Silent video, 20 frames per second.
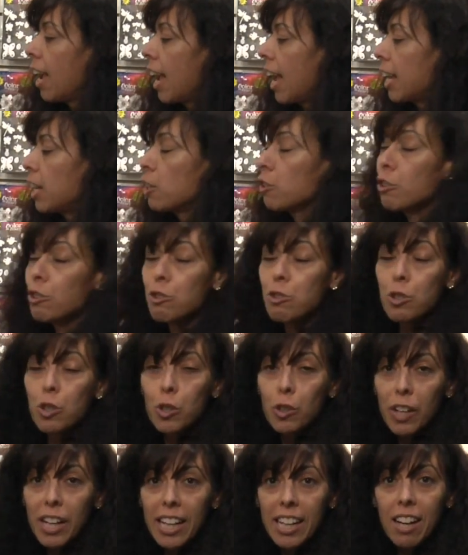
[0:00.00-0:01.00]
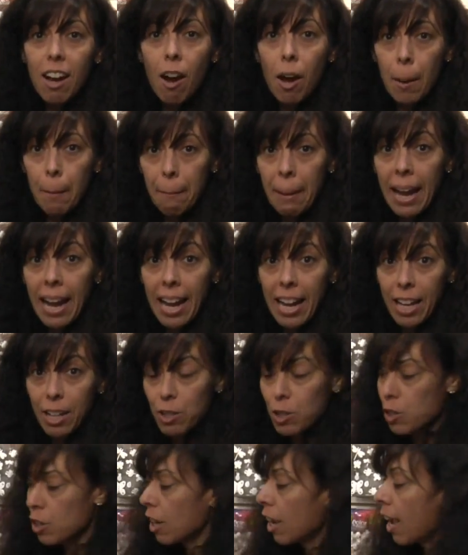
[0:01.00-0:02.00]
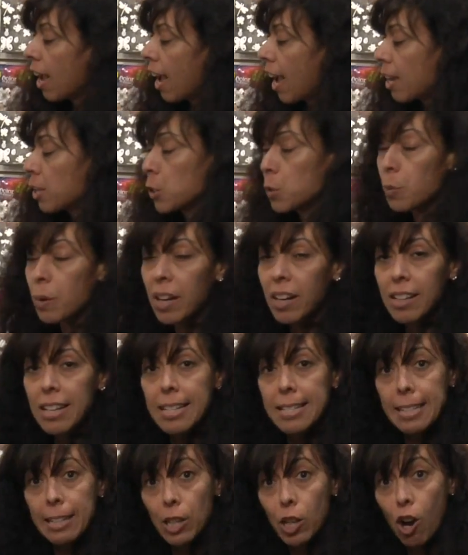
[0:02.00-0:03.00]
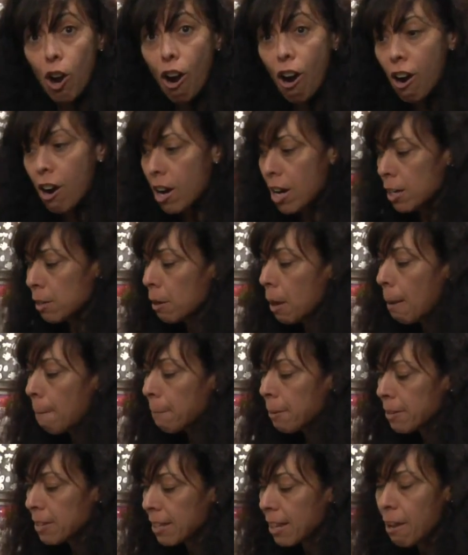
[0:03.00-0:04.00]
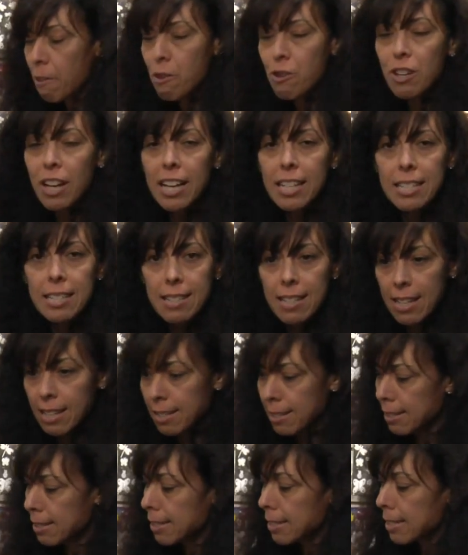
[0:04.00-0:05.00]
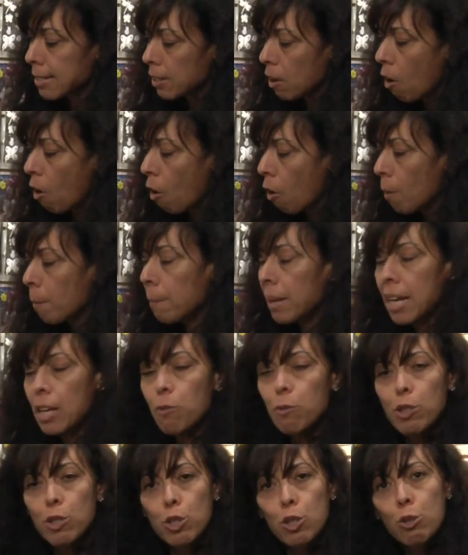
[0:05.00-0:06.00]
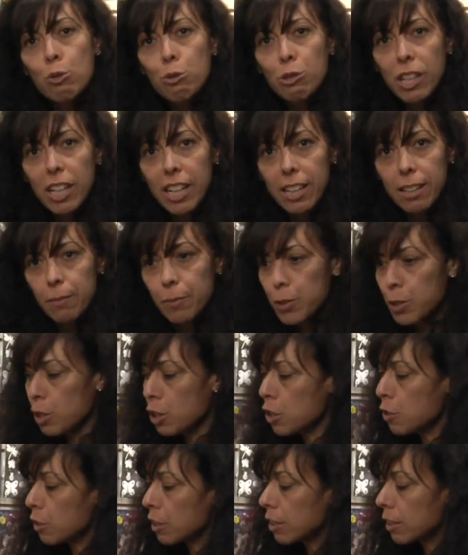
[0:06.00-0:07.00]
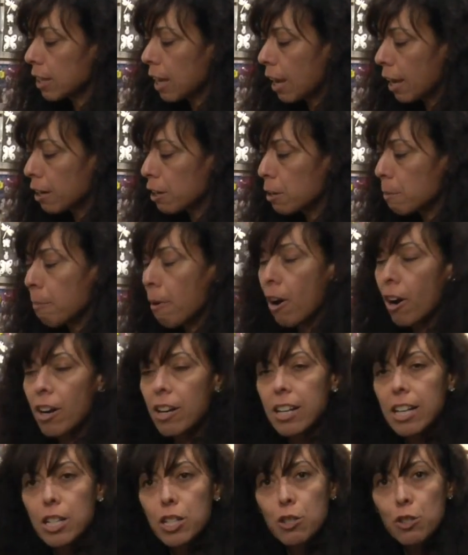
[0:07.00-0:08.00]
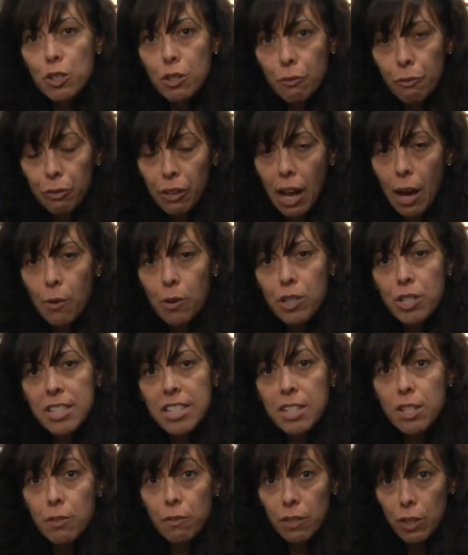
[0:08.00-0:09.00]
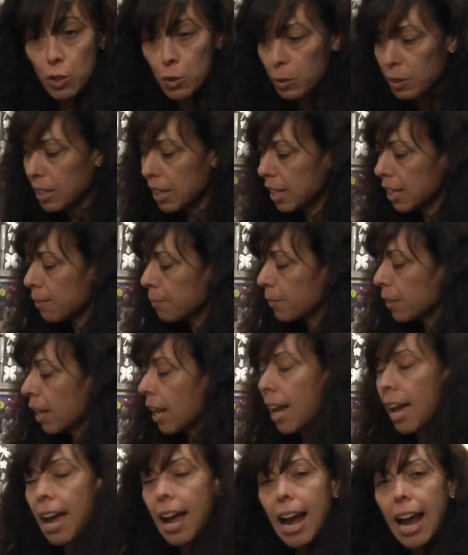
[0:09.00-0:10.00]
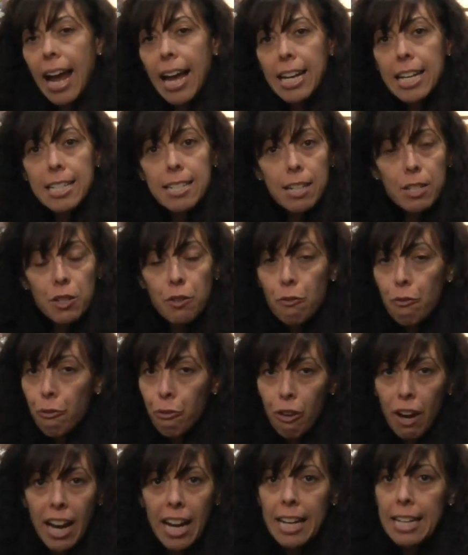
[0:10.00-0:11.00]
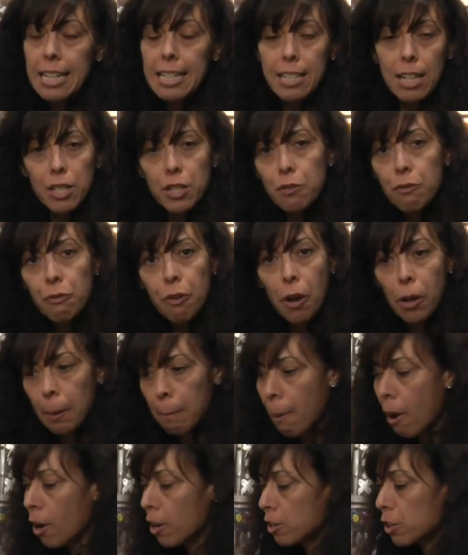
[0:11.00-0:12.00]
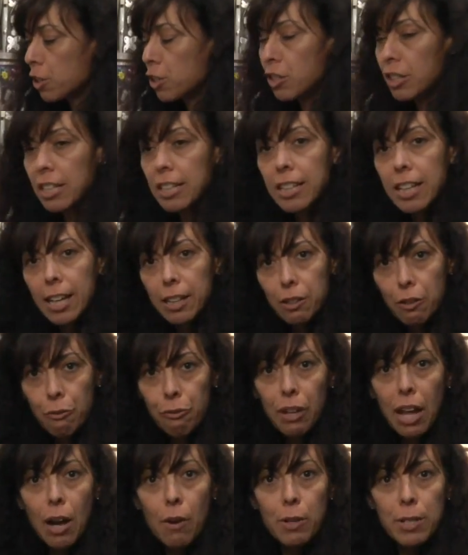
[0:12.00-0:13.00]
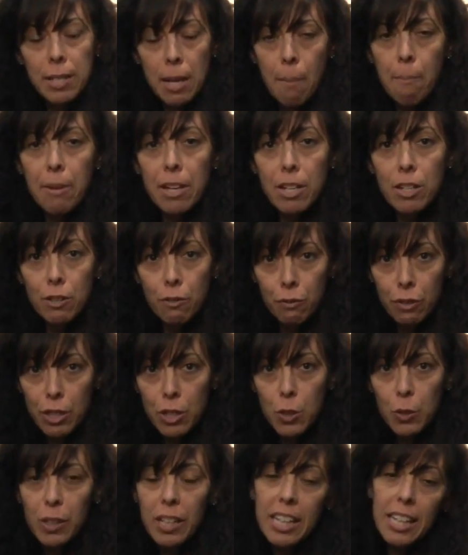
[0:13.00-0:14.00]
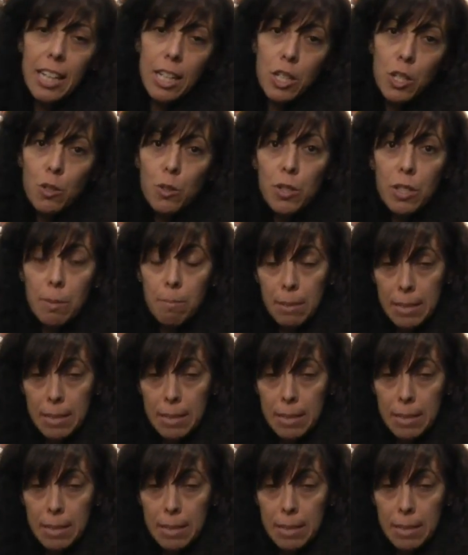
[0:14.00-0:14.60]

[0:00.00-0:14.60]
And it looks great on a page as well as on a card. But the other nice thing is this is all made with tooling. So you can cut it apart and use the flowers individually. And it doesn't fray and it doesn't fall apart. So you can cut the flowers up individually and use them